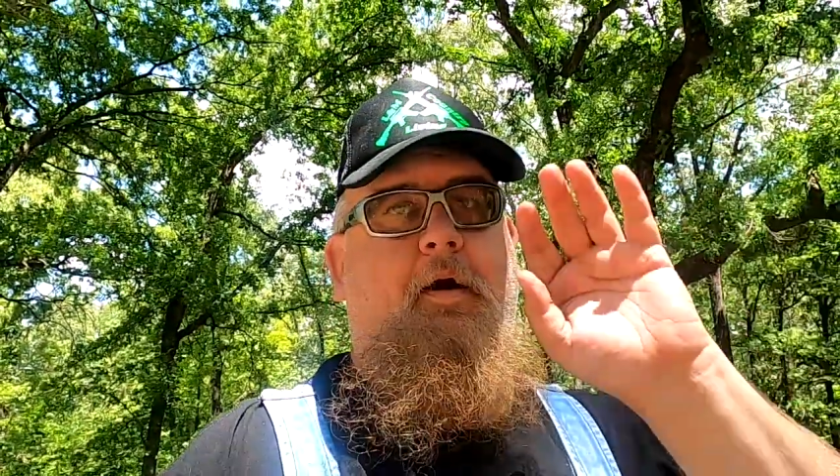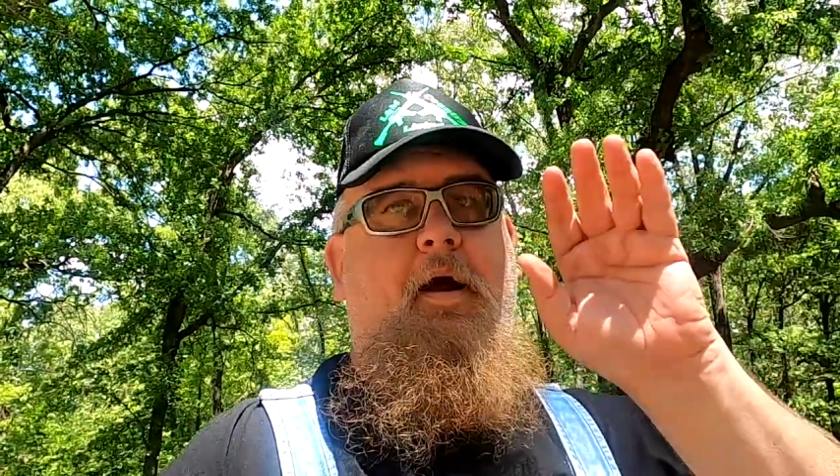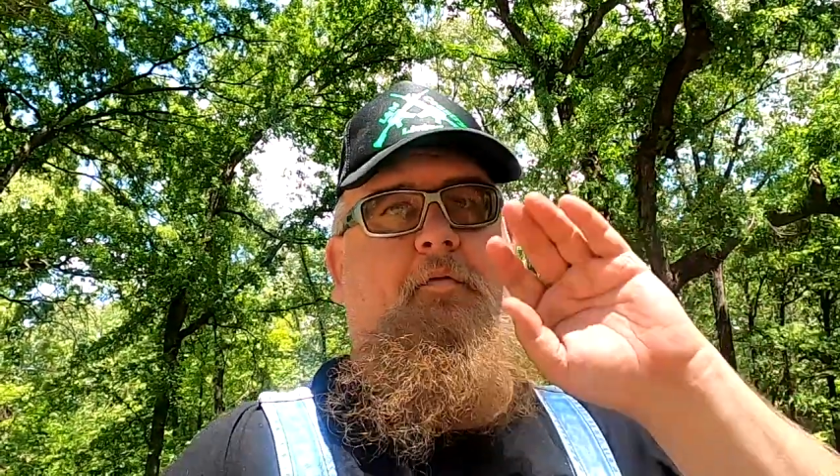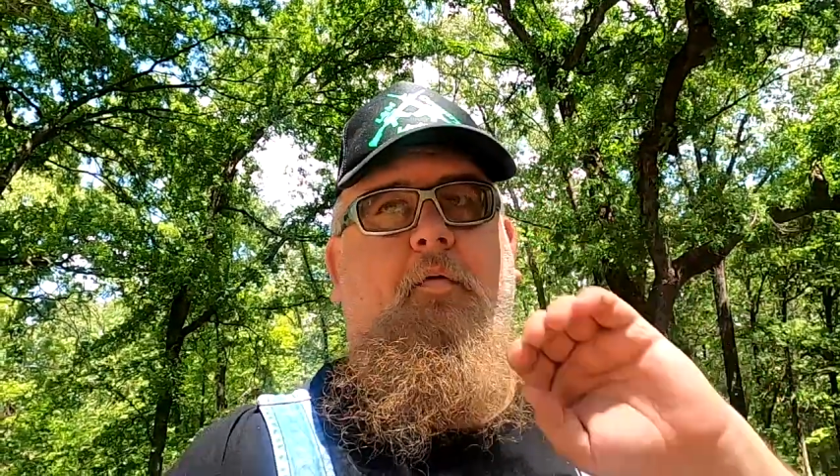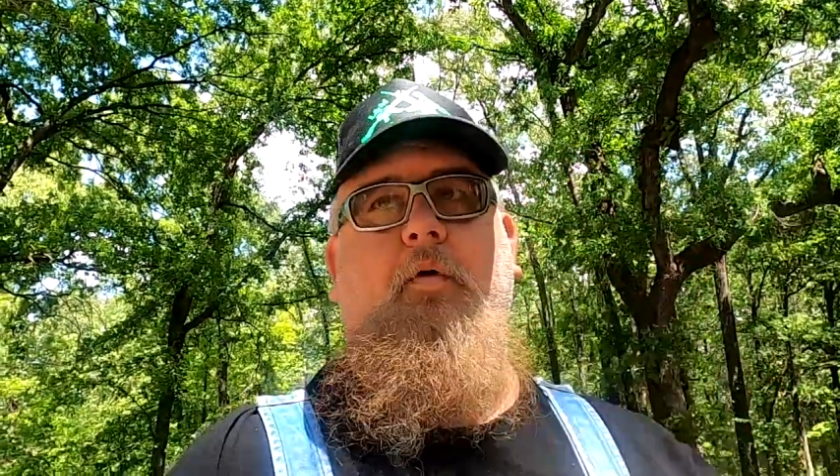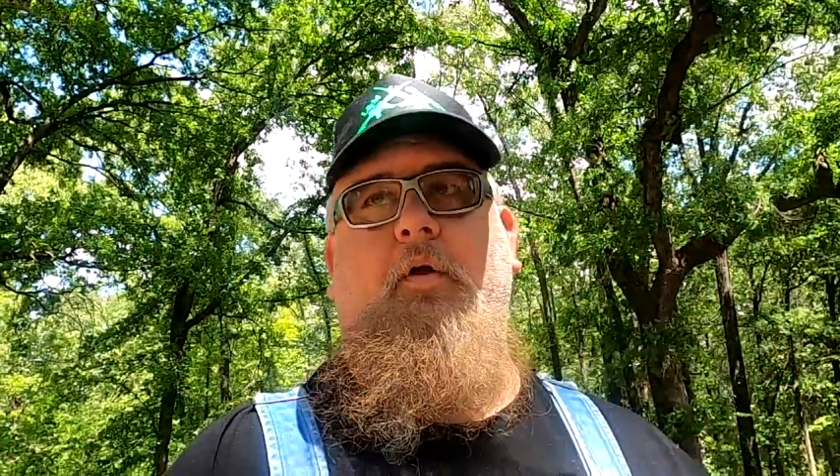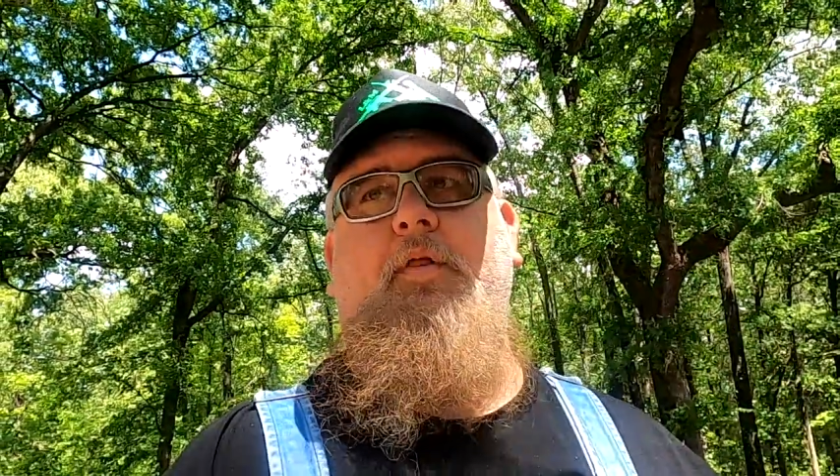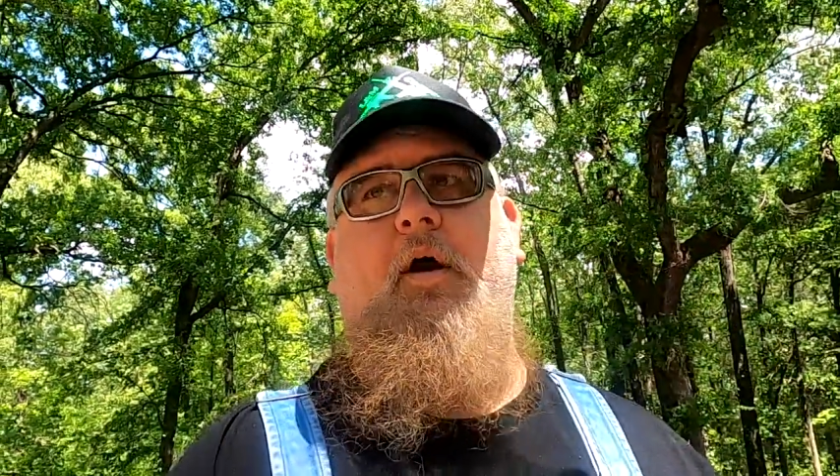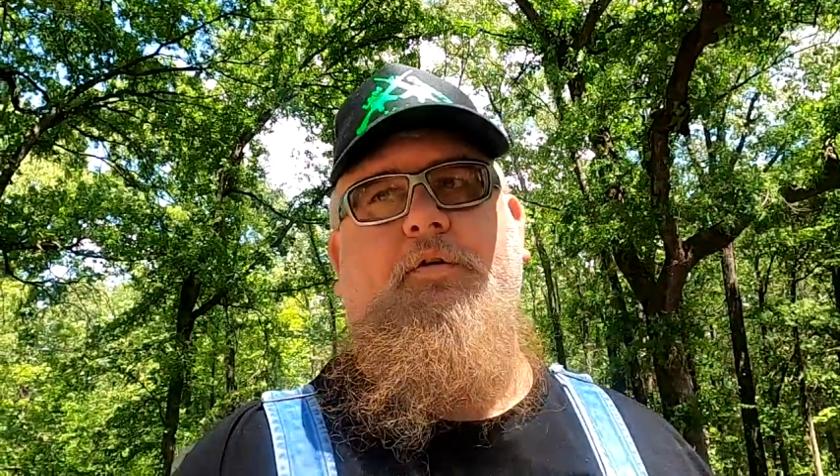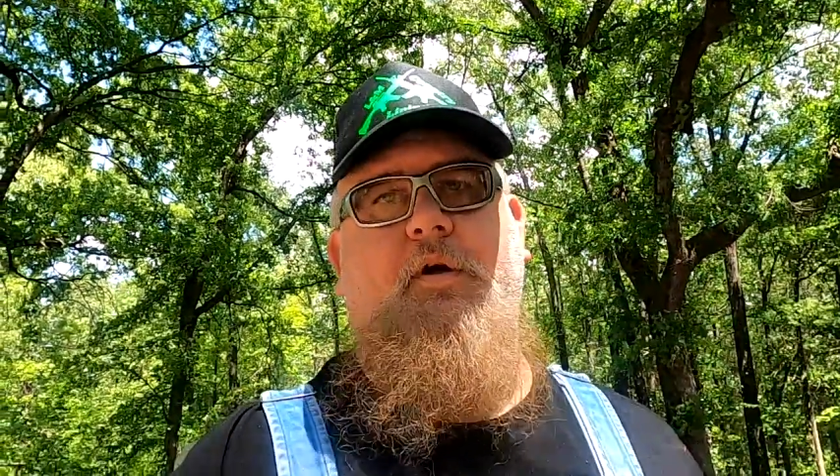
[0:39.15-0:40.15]
never would have
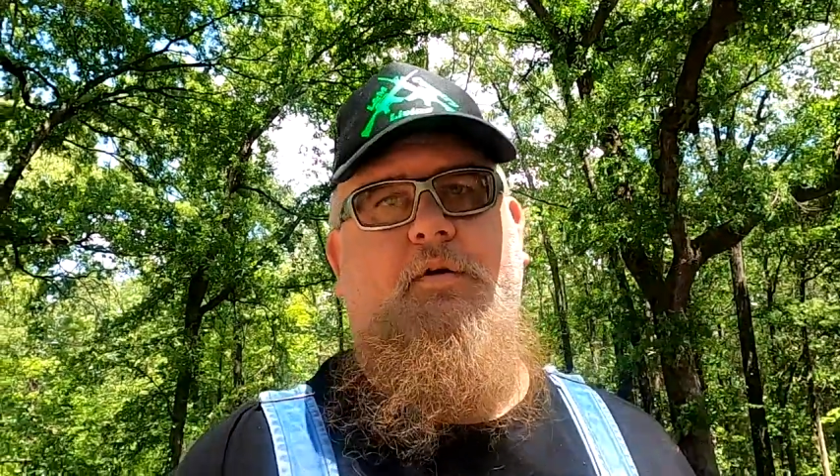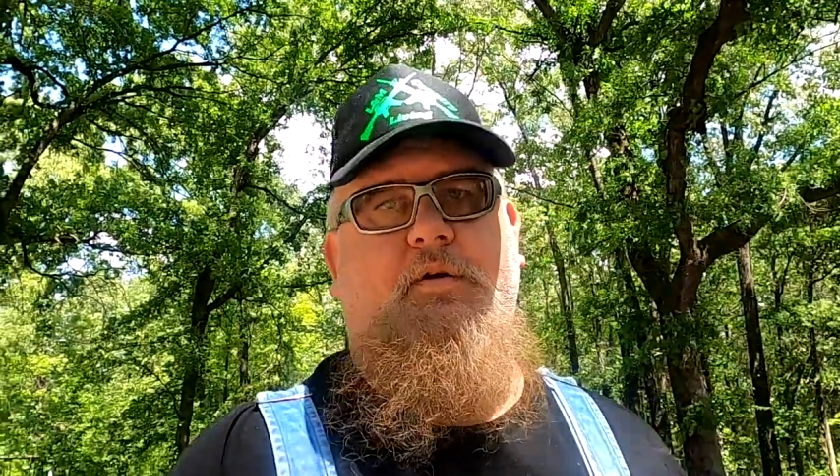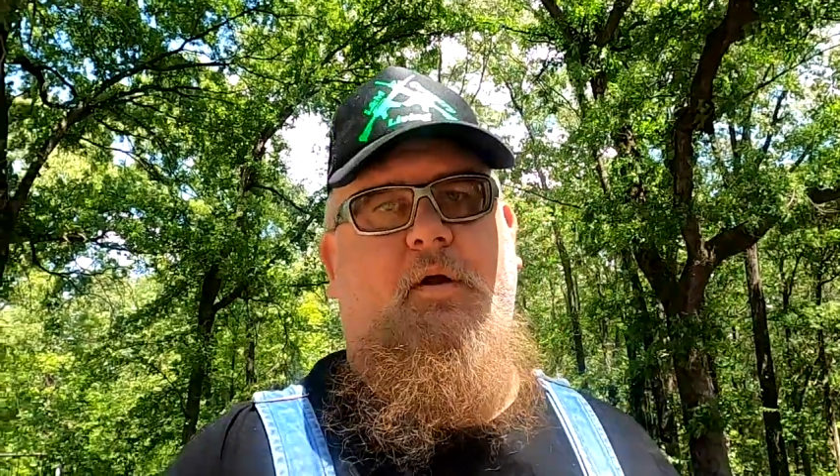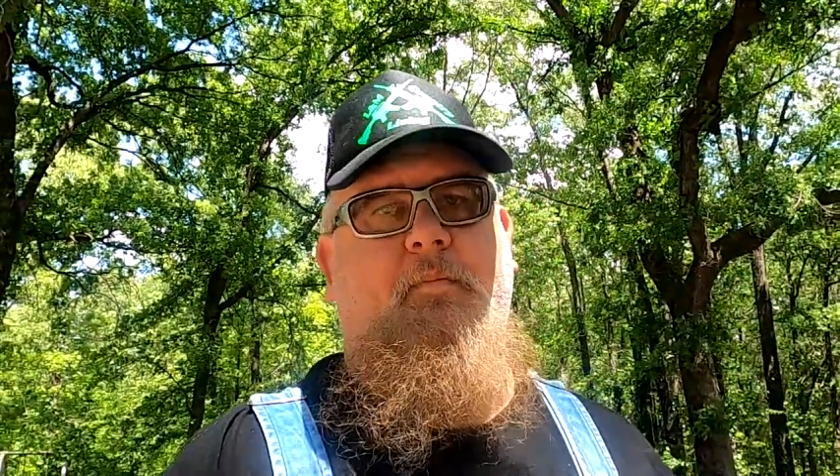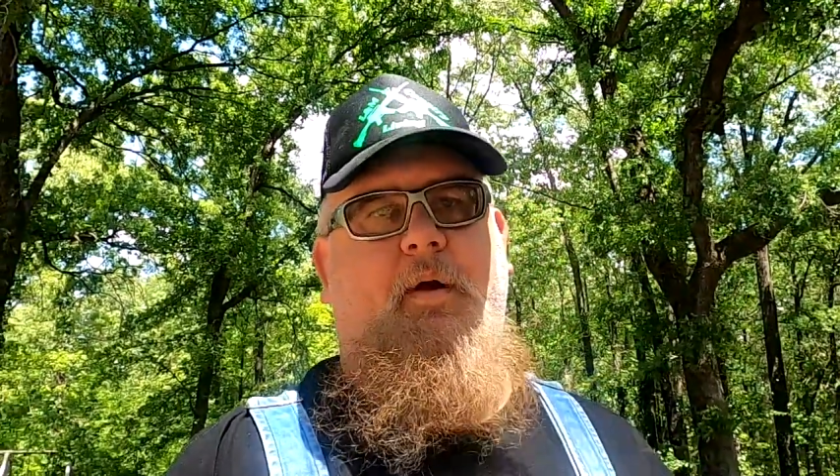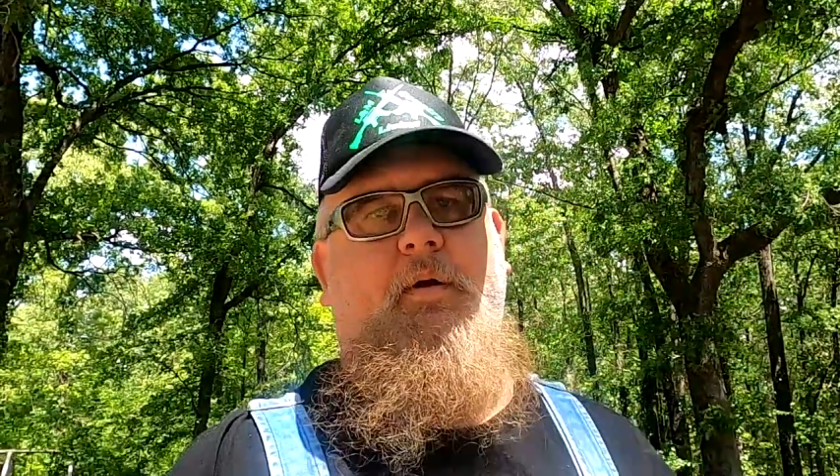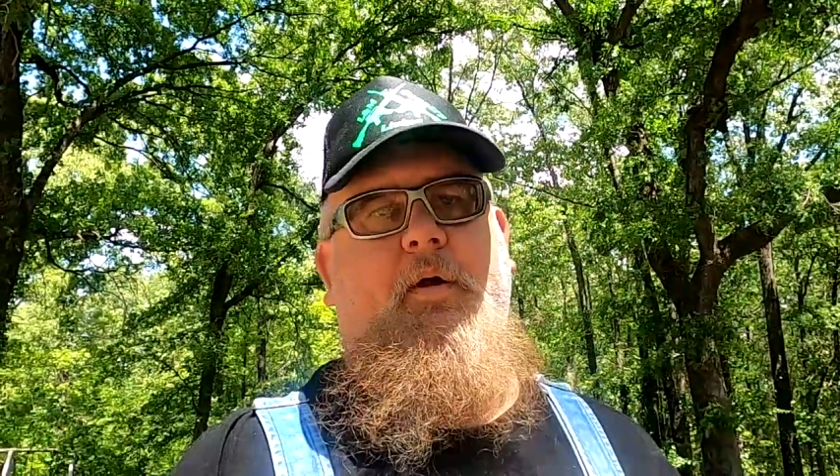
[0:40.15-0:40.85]
thought y'all seen me